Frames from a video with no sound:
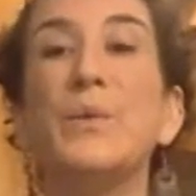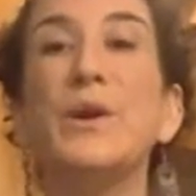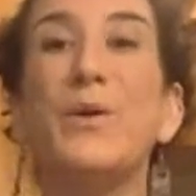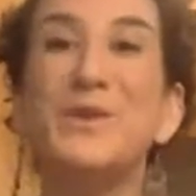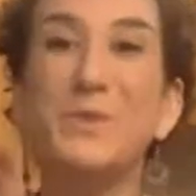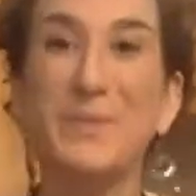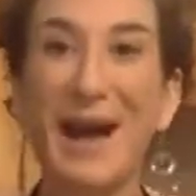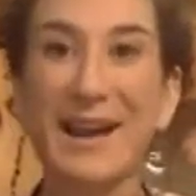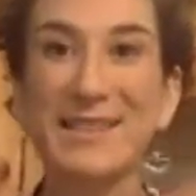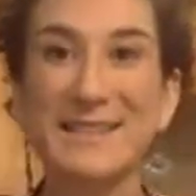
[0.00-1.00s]
We always were
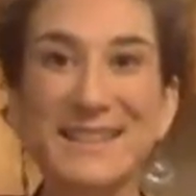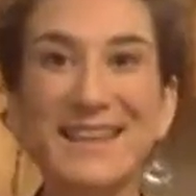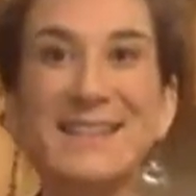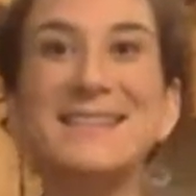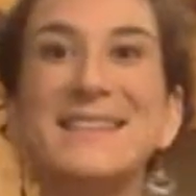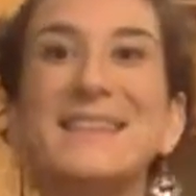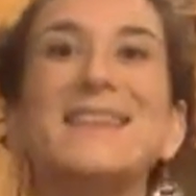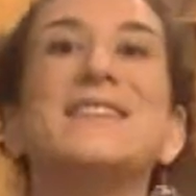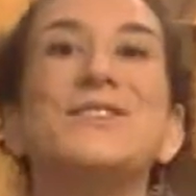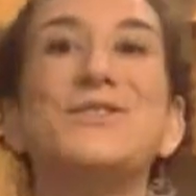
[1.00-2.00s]
behind the scenes in
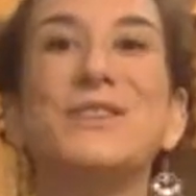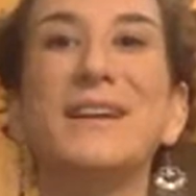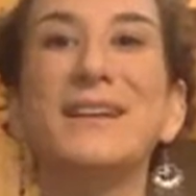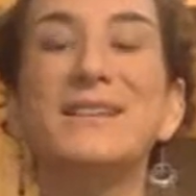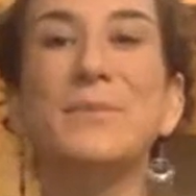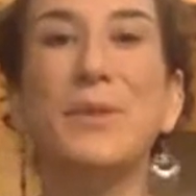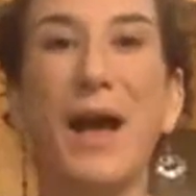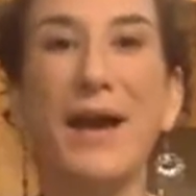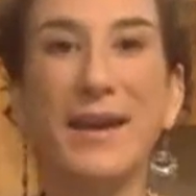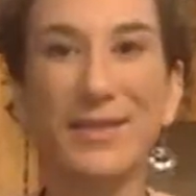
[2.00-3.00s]
the industry,
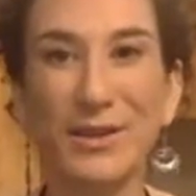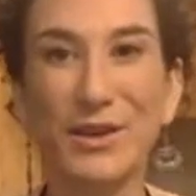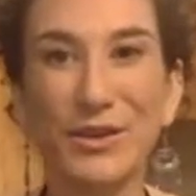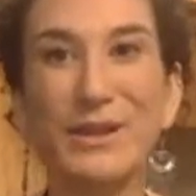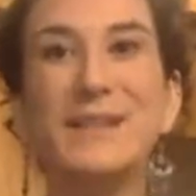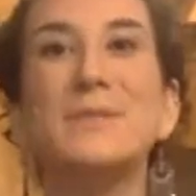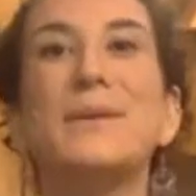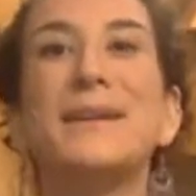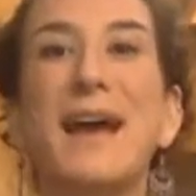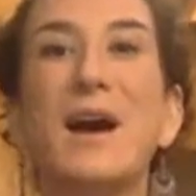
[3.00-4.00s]
supplying the greens,
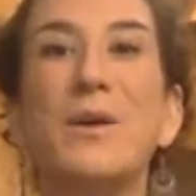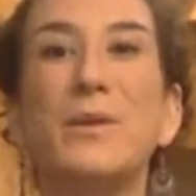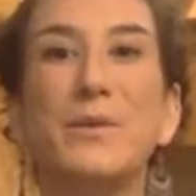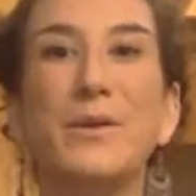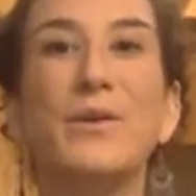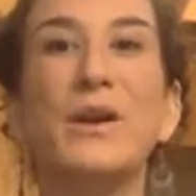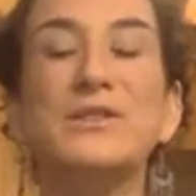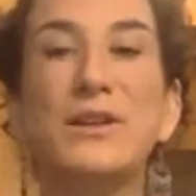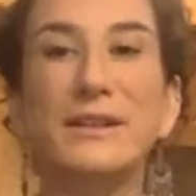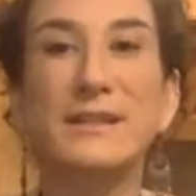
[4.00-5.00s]
but now we were, are
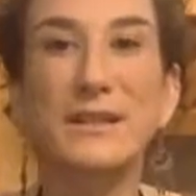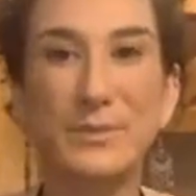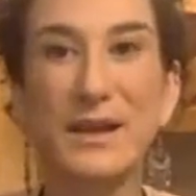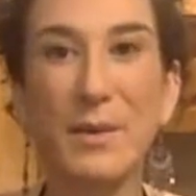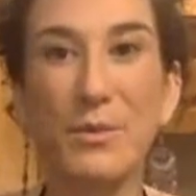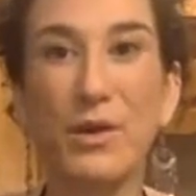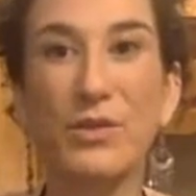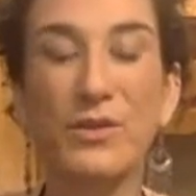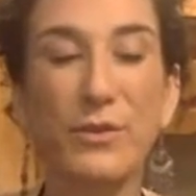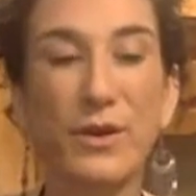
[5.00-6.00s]
started to become more
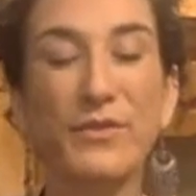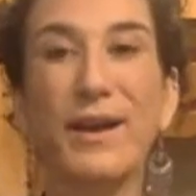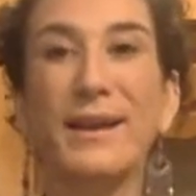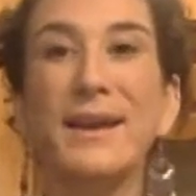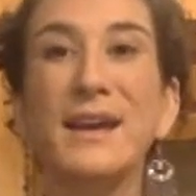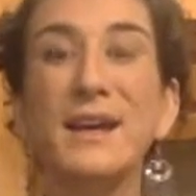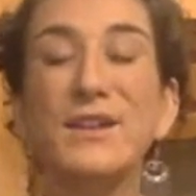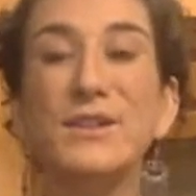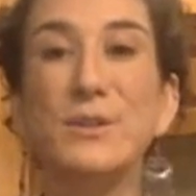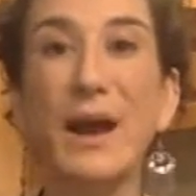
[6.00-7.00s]
in the forefront
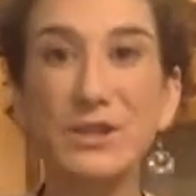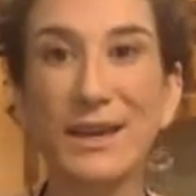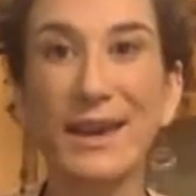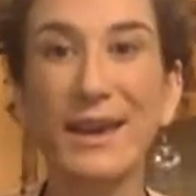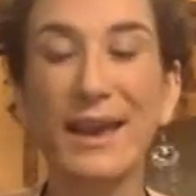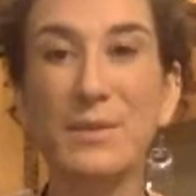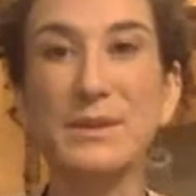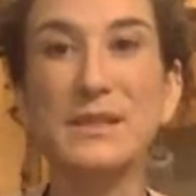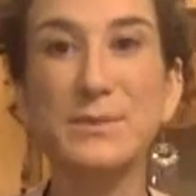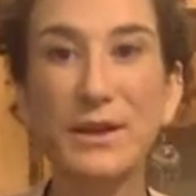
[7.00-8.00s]
to educate and
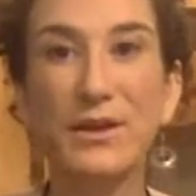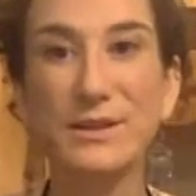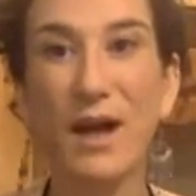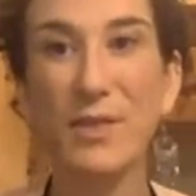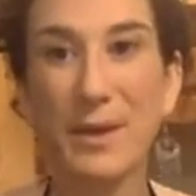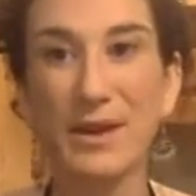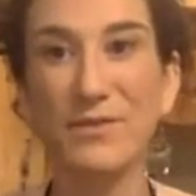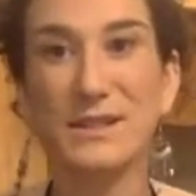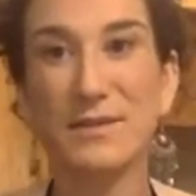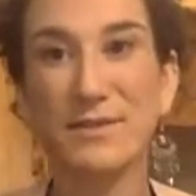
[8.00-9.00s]
be speakers on the
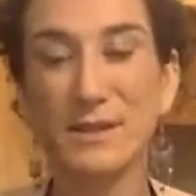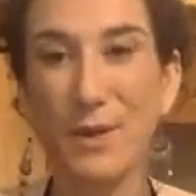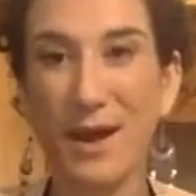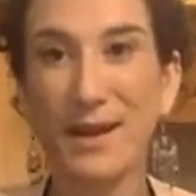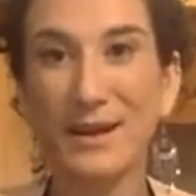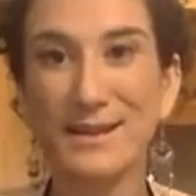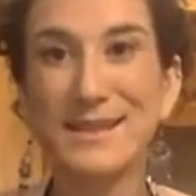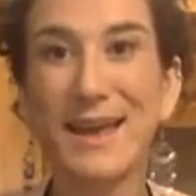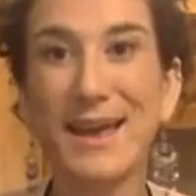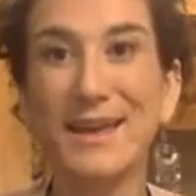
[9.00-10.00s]
benefits of these
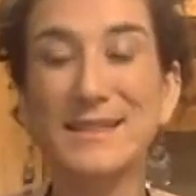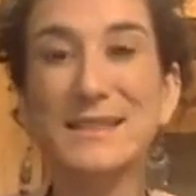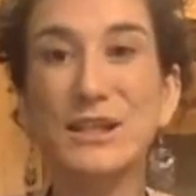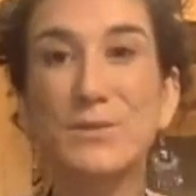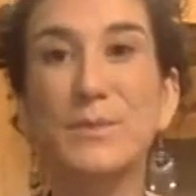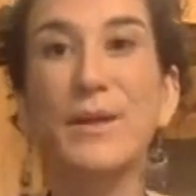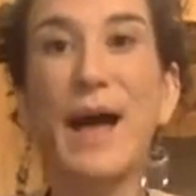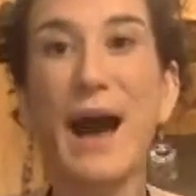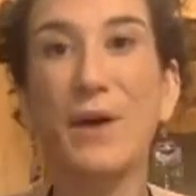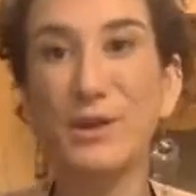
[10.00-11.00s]
products and teach people
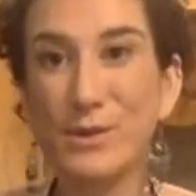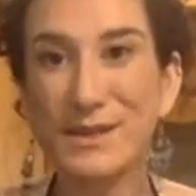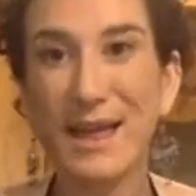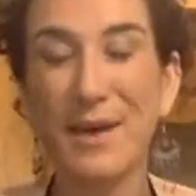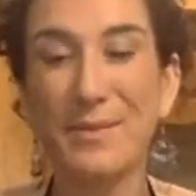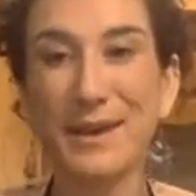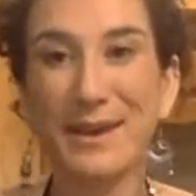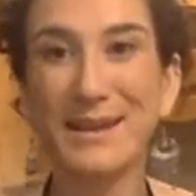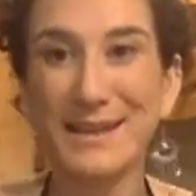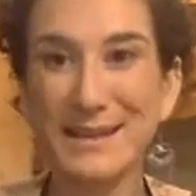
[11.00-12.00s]
how to use them
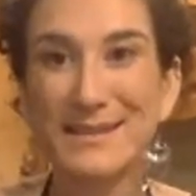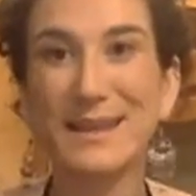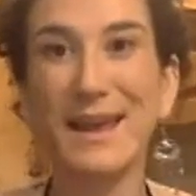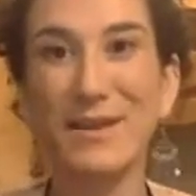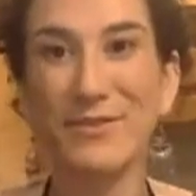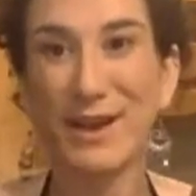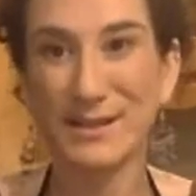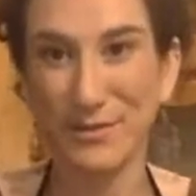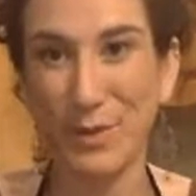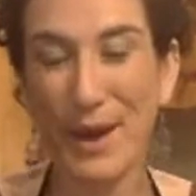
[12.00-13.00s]
in an easy and
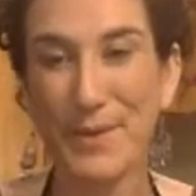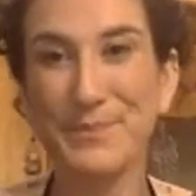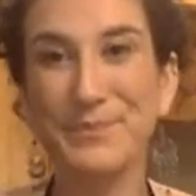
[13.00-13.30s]
effective way,